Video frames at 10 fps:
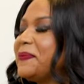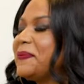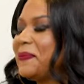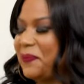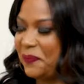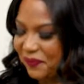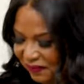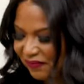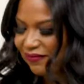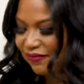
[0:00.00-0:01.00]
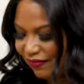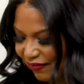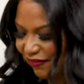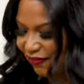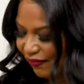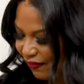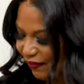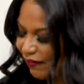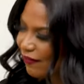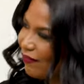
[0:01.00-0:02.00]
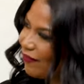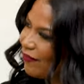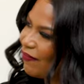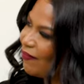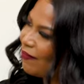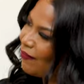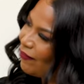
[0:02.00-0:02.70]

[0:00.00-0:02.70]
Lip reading: (not speaking)